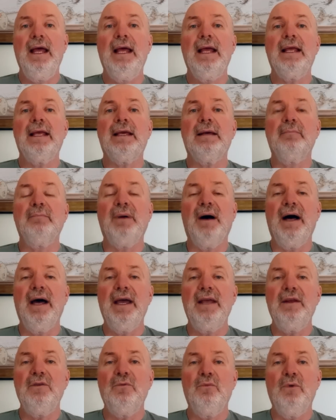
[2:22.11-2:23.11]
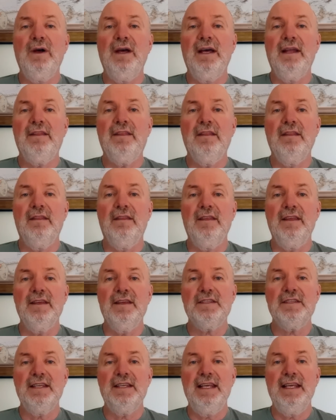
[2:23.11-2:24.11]
combined with
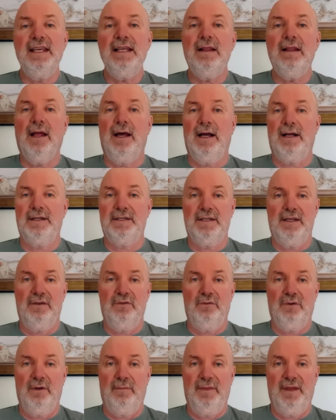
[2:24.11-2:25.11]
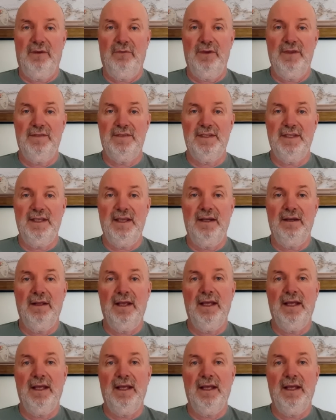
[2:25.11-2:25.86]
this HELOC syndrome that we've seen.